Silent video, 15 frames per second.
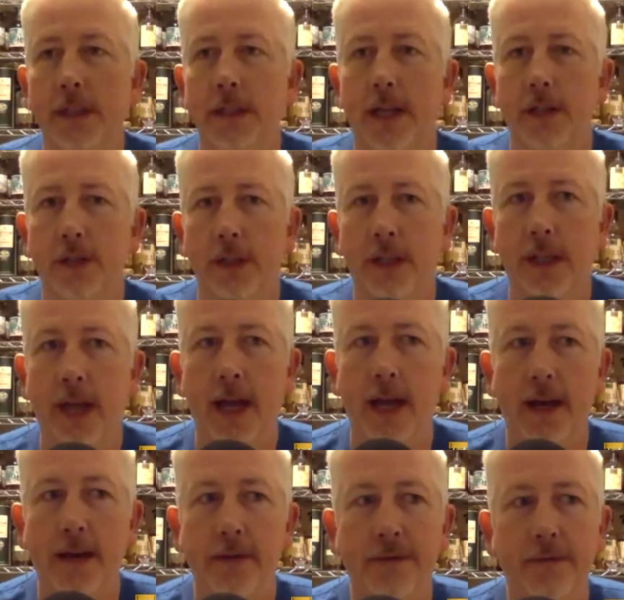to actually
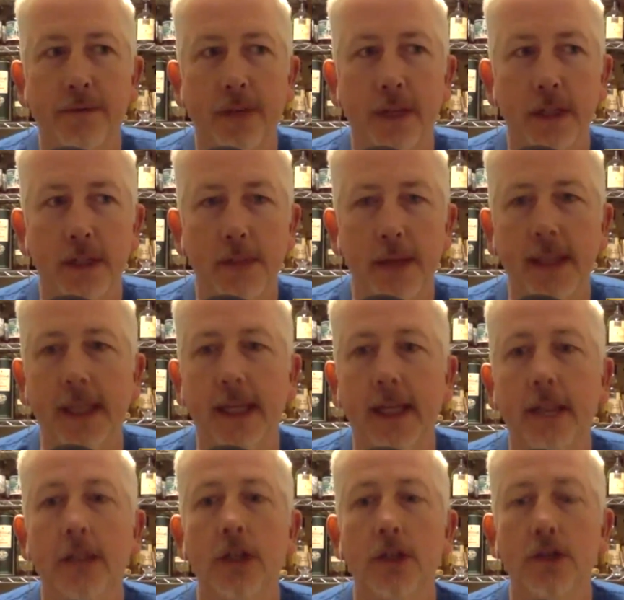have as many
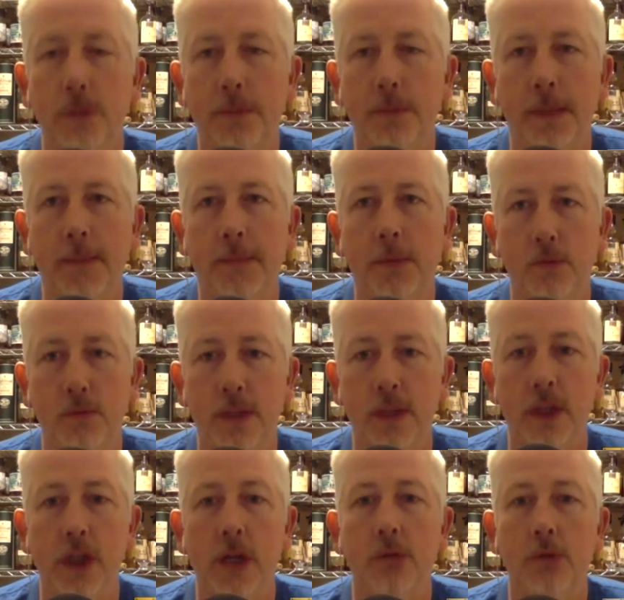industry people
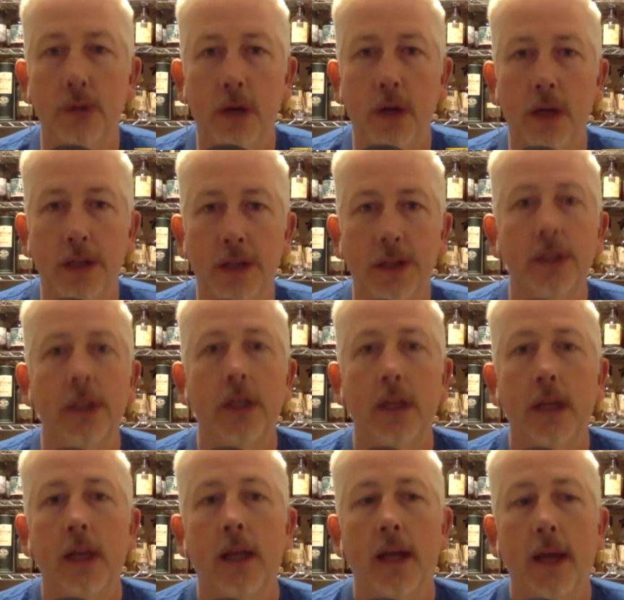reach out to us
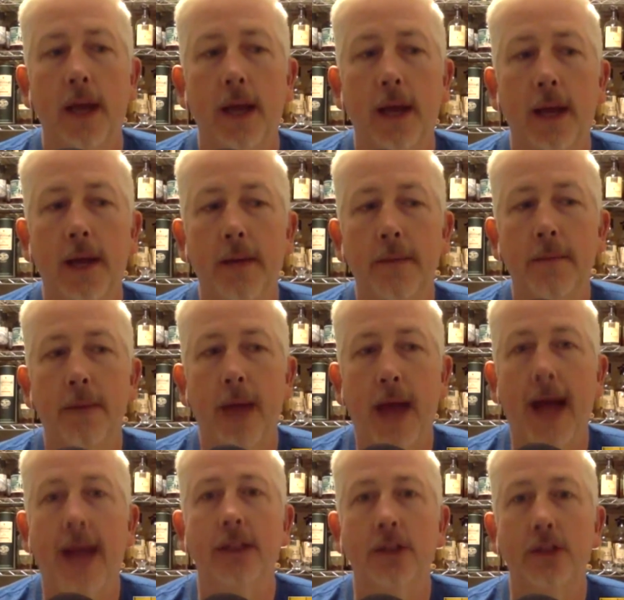
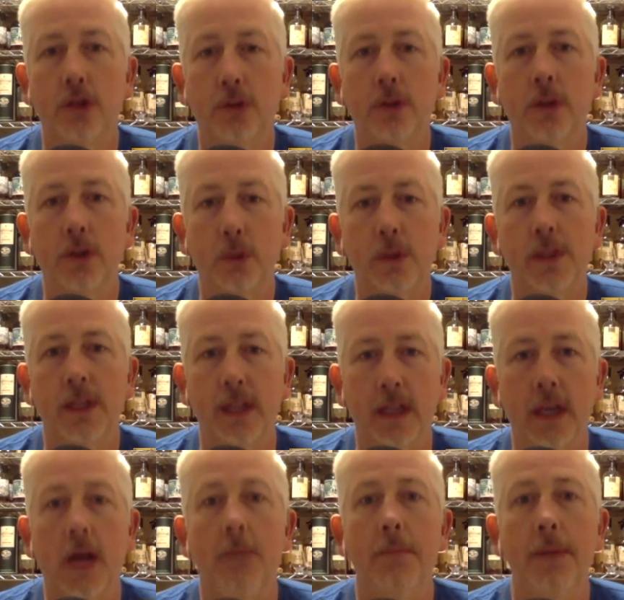as Jewish Whisky
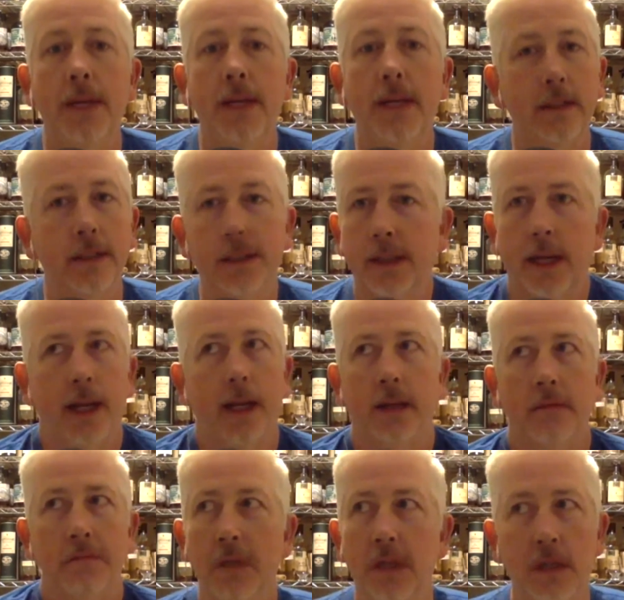Company and say,
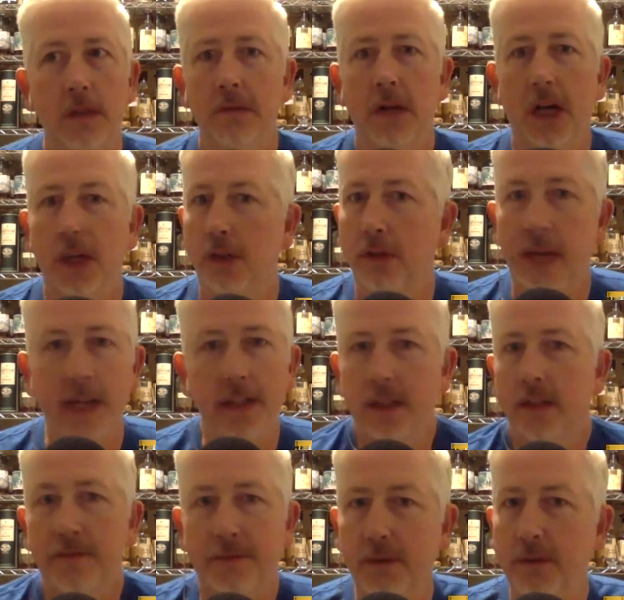"Are you guys
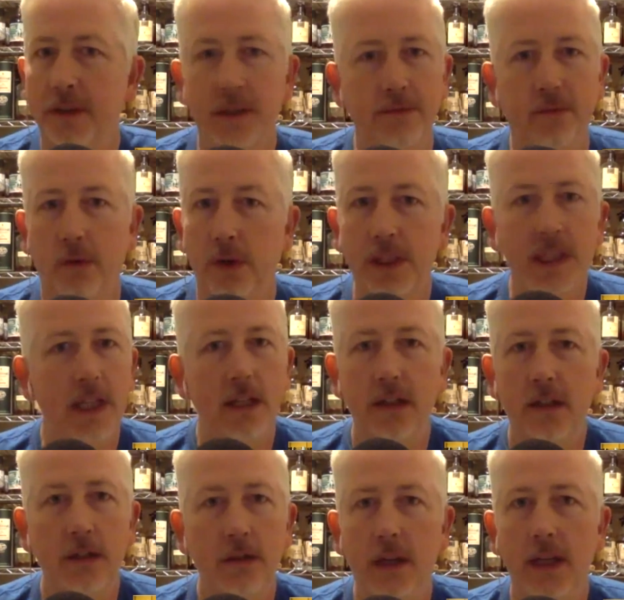going to fill this void here? Are
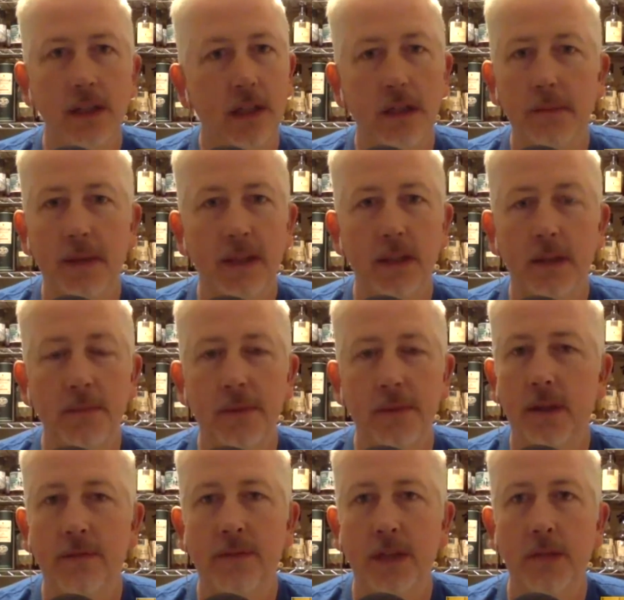you guys going to make
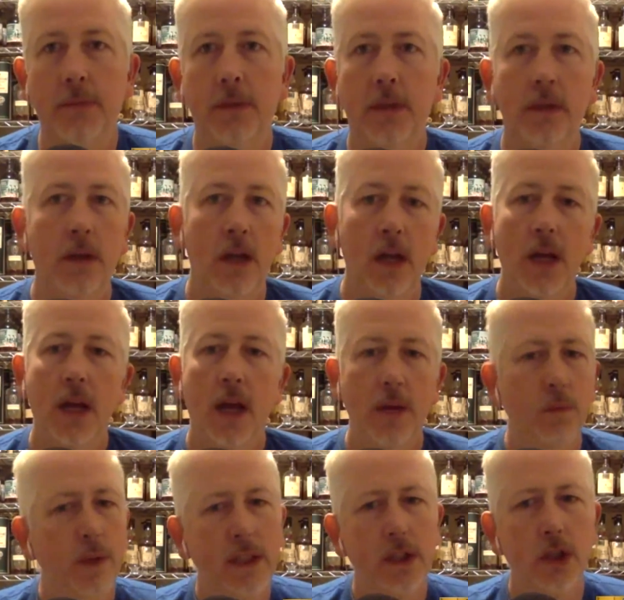something available?" And
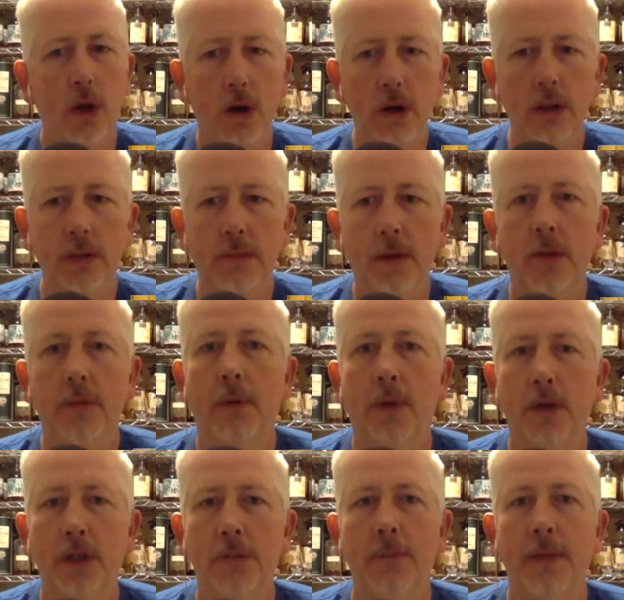we talked about the
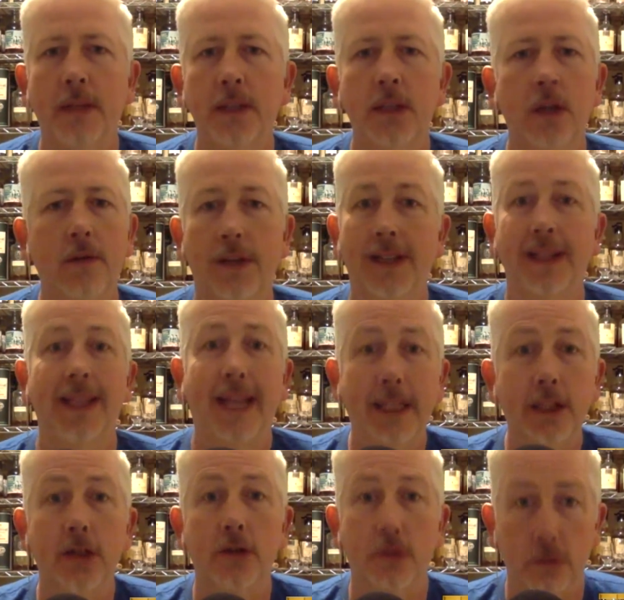possibility of it
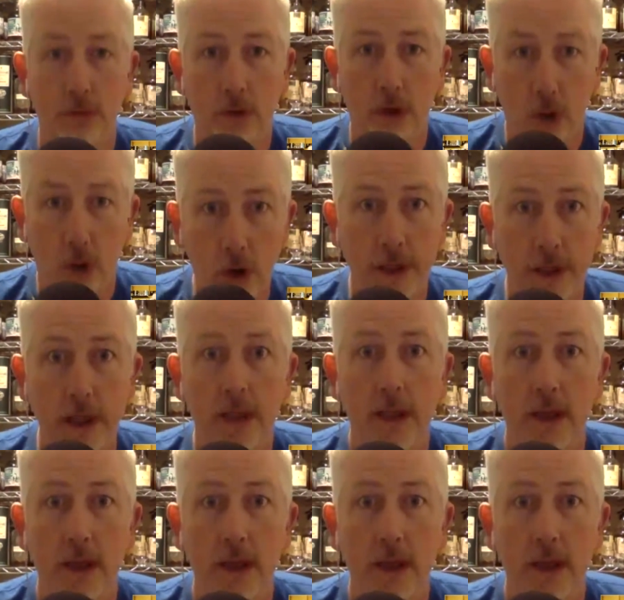later on.